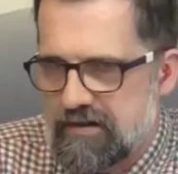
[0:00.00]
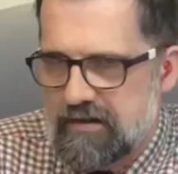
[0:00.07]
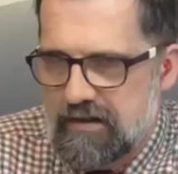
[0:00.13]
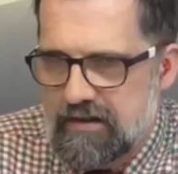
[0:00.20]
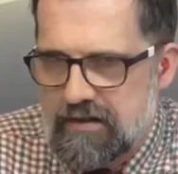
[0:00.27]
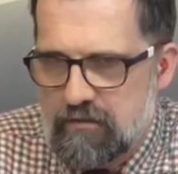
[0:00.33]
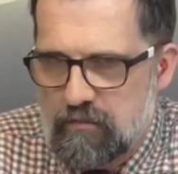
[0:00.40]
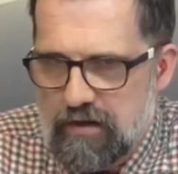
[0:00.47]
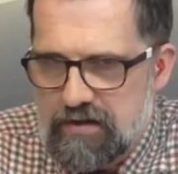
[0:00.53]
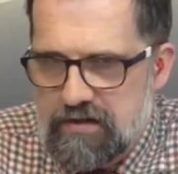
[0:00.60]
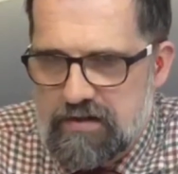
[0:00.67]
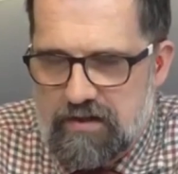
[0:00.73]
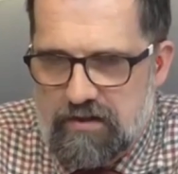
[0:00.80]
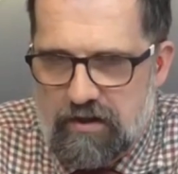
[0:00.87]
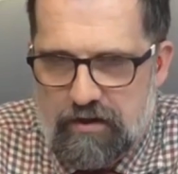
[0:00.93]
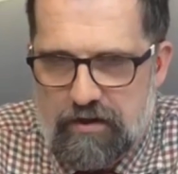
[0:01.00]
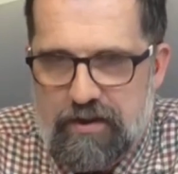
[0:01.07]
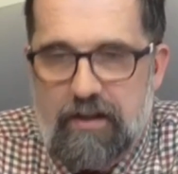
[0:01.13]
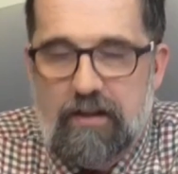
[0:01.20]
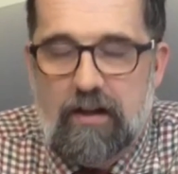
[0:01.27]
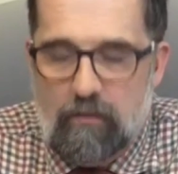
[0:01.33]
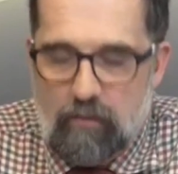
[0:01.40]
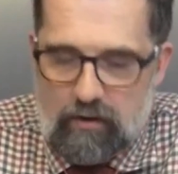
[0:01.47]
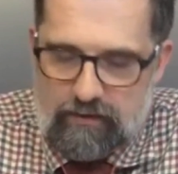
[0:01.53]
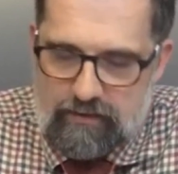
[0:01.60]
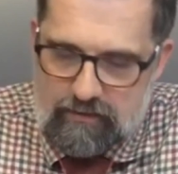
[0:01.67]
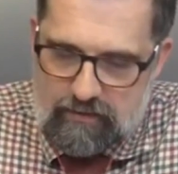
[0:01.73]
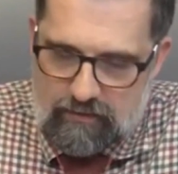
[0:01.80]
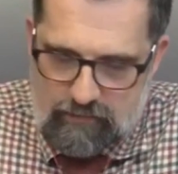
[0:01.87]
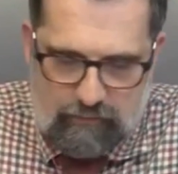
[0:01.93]
is another thing that I
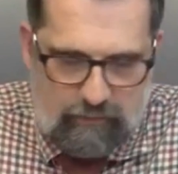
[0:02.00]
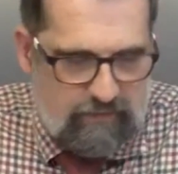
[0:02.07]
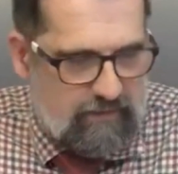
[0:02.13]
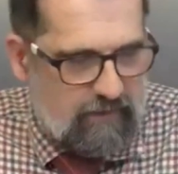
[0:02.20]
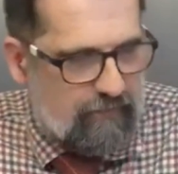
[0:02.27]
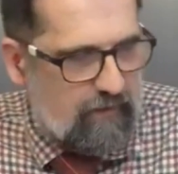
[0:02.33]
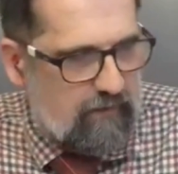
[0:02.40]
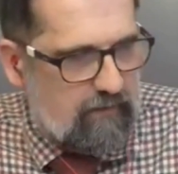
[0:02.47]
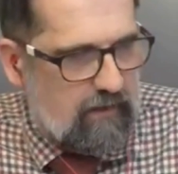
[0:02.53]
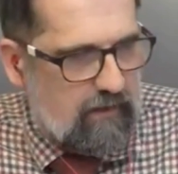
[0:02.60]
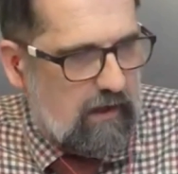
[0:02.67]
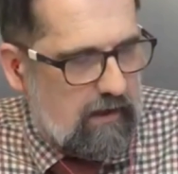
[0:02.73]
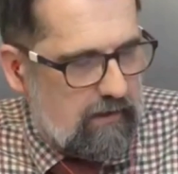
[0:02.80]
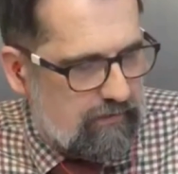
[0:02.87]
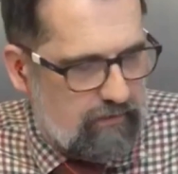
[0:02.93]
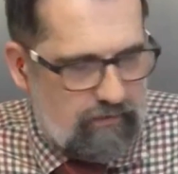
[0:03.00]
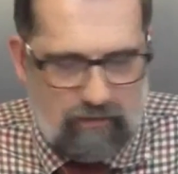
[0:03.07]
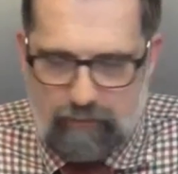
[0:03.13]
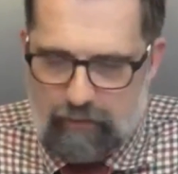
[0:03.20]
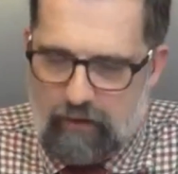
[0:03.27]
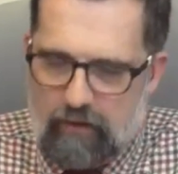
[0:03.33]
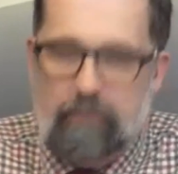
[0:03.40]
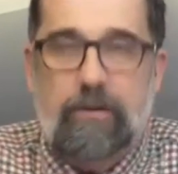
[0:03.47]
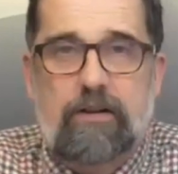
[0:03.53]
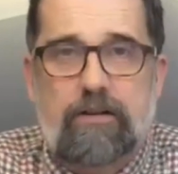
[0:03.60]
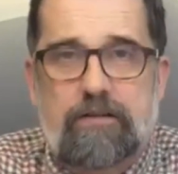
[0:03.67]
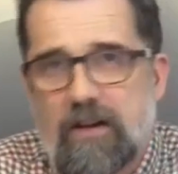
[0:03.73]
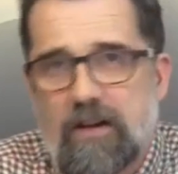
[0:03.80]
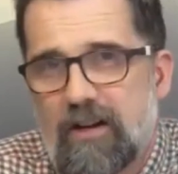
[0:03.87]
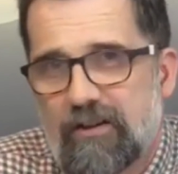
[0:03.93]
wanted to specifically ask you about,
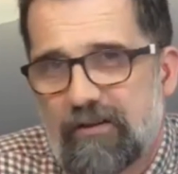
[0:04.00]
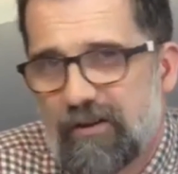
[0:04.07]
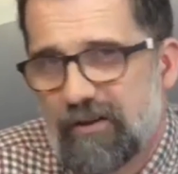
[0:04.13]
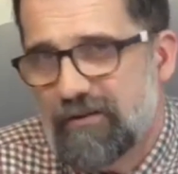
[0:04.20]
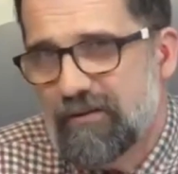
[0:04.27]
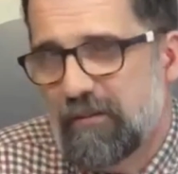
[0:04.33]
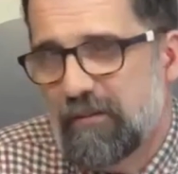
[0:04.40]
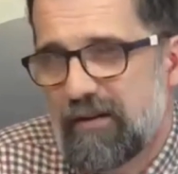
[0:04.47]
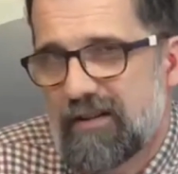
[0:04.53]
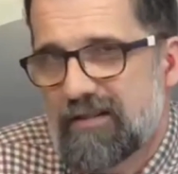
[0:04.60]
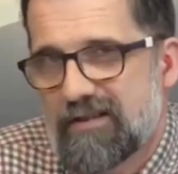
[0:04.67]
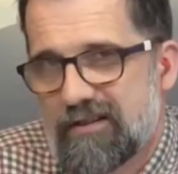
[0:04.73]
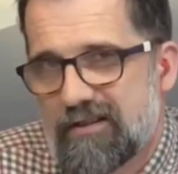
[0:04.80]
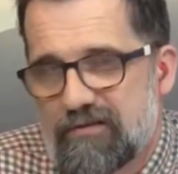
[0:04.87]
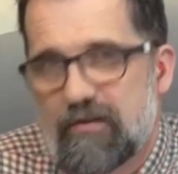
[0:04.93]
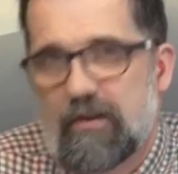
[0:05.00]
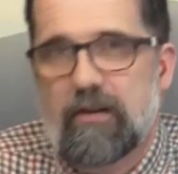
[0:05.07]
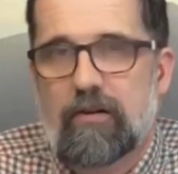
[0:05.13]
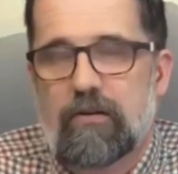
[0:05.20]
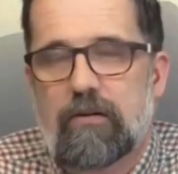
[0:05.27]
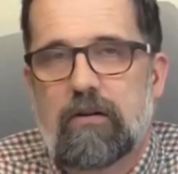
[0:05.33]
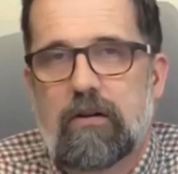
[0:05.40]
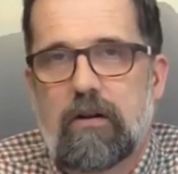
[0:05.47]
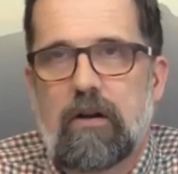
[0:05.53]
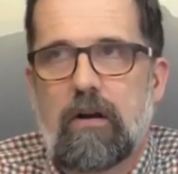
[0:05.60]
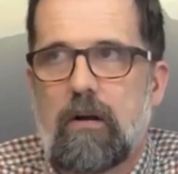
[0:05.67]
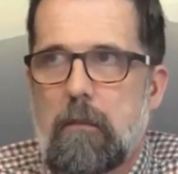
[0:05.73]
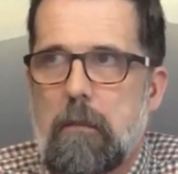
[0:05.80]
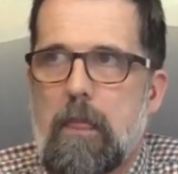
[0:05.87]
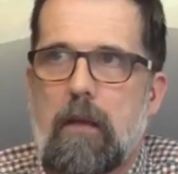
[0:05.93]
because not only is Israel
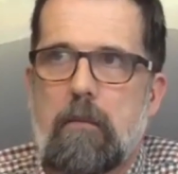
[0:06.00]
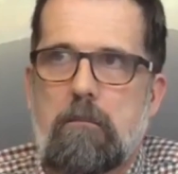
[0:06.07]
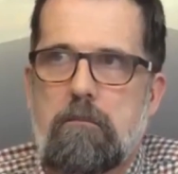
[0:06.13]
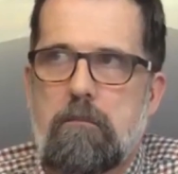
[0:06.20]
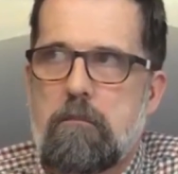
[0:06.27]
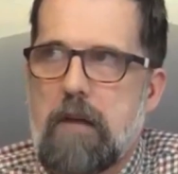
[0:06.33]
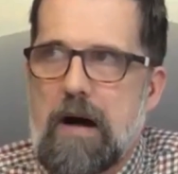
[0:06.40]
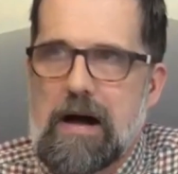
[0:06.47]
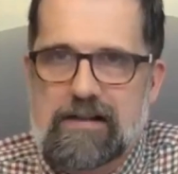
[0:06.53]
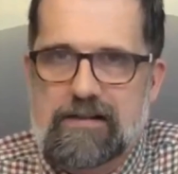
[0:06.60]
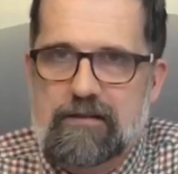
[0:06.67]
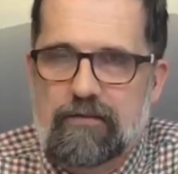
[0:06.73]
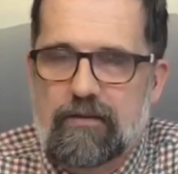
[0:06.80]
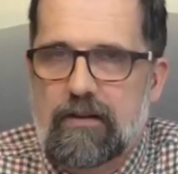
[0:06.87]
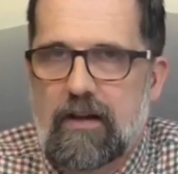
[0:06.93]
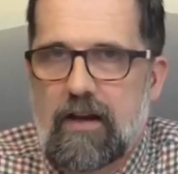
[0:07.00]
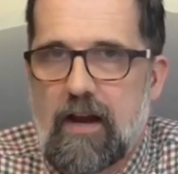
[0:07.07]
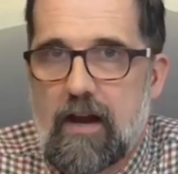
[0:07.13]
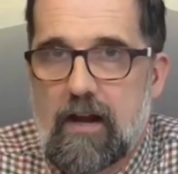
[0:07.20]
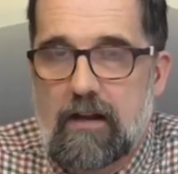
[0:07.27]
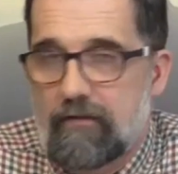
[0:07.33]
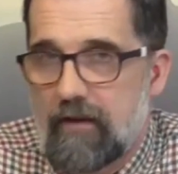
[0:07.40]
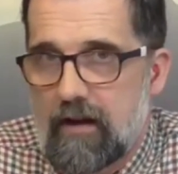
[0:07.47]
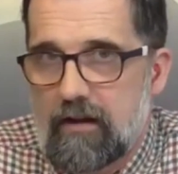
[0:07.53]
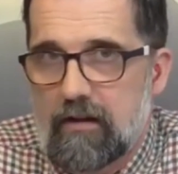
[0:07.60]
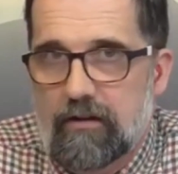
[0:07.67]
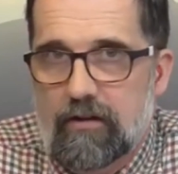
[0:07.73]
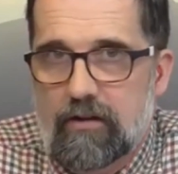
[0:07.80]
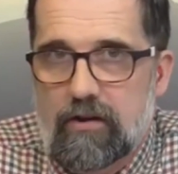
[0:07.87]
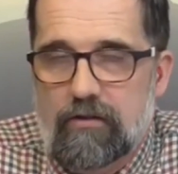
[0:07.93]
massively ahead of any
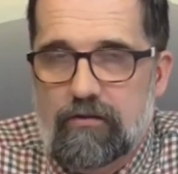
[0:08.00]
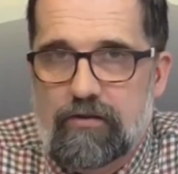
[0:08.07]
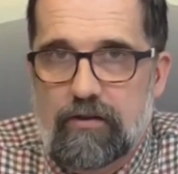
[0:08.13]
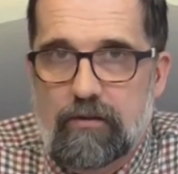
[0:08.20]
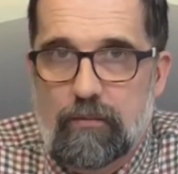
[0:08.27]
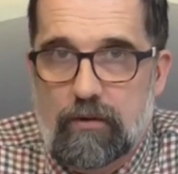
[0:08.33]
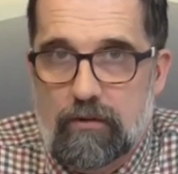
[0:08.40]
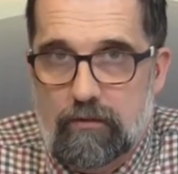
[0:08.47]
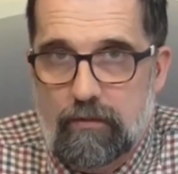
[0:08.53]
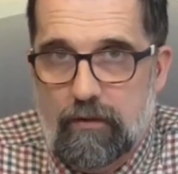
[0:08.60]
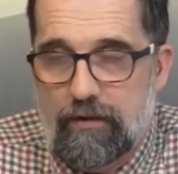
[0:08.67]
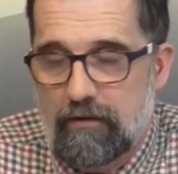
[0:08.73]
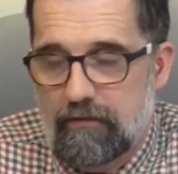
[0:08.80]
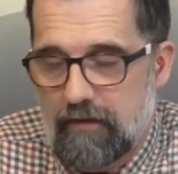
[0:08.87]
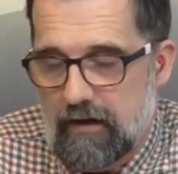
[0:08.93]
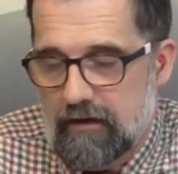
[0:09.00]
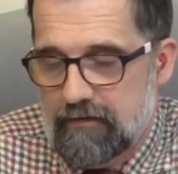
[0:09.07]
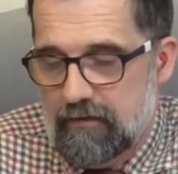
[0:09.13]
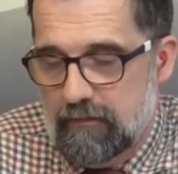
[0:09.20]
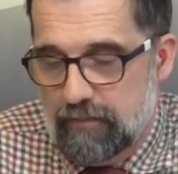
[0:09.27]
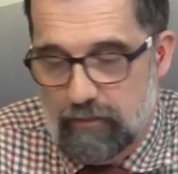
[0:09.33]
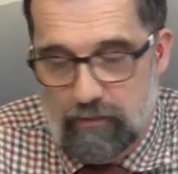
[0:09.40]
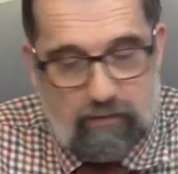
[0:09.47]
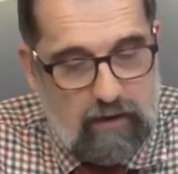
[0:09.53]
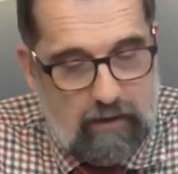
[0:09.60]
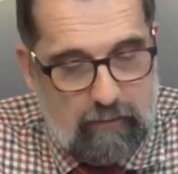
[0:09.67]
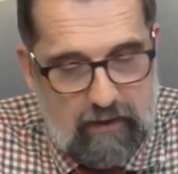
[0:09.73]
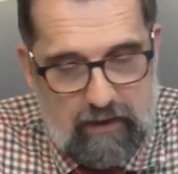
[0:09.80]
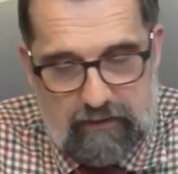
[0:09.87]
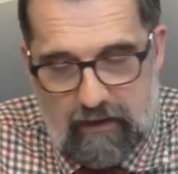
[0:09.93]
other country in the world with their vaccine
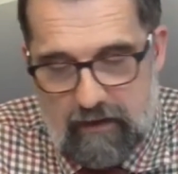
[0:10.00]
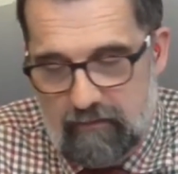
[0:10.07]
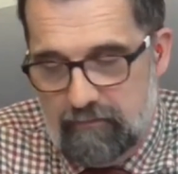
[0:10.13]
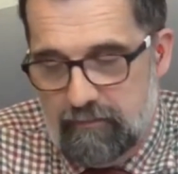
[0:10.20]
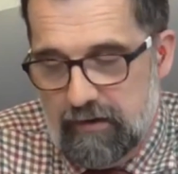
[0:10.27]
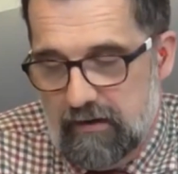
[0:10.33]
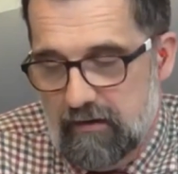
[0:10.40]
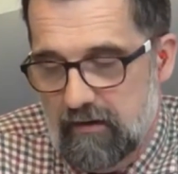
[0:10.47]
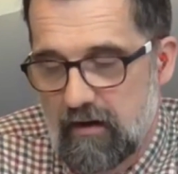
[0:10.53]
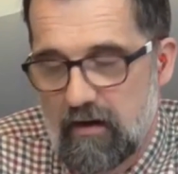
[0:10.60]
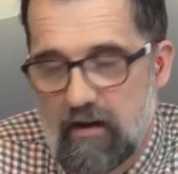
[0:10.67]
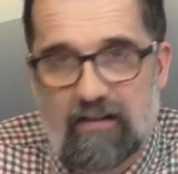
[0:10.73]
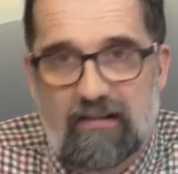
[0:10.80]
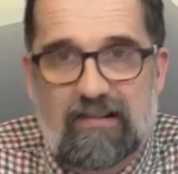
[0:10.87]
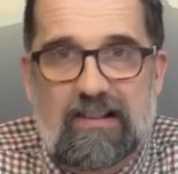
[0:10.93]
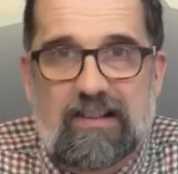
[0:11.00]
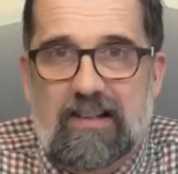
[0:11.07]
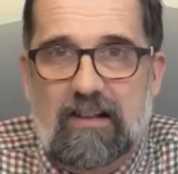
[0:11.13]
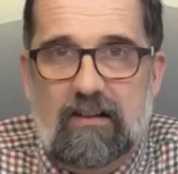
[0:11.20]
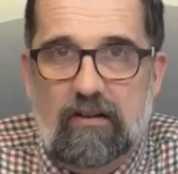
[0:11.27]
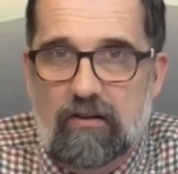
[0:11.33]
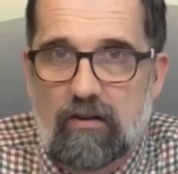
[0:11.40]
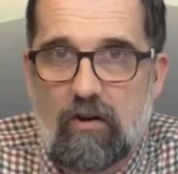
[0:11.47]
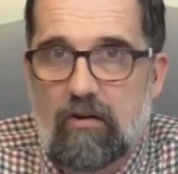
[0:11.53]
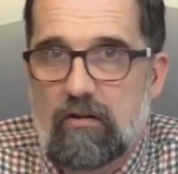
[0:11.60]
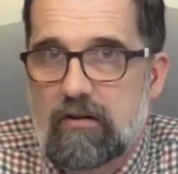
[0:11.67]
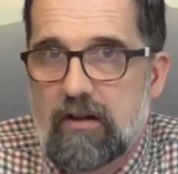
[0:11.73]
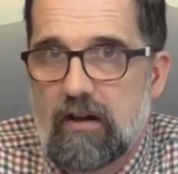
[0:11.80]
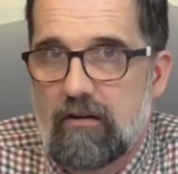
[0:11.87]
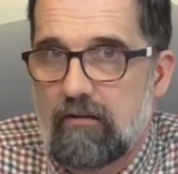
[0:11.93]
program, and they have been leading the
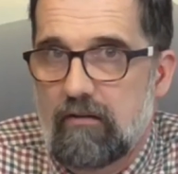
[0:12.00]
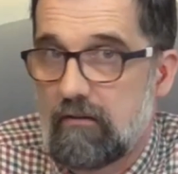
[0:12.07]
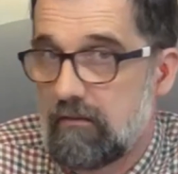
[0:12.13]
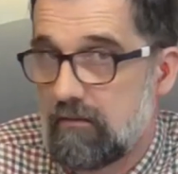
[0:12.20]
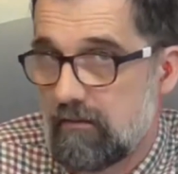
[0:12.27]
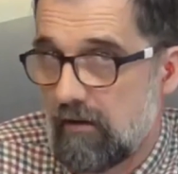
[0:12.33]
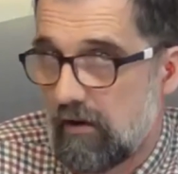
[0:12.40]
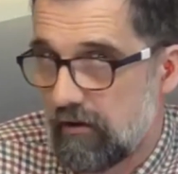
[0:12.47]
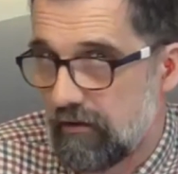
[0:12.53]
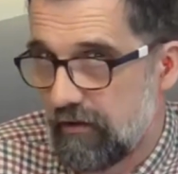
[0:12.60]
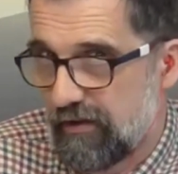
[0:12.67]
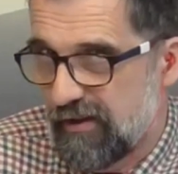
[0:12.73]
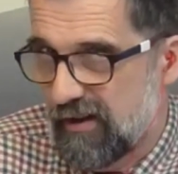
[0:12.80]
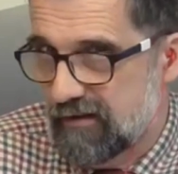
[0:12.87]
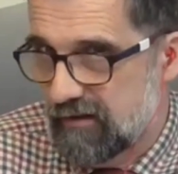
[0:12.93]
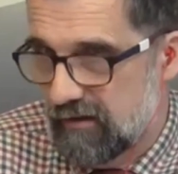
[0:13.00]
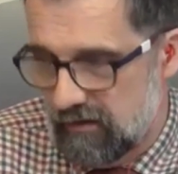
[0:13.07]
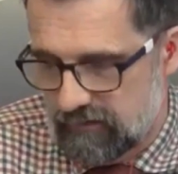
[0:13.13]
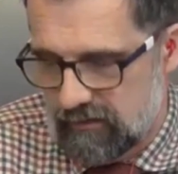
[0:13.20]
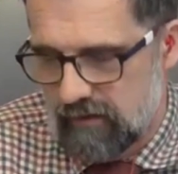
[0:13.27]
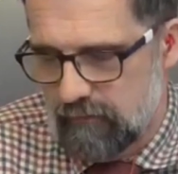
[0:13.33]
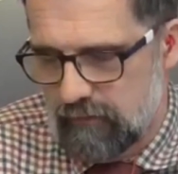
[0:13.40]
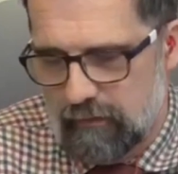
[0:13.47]
lockdown on the third lockdown.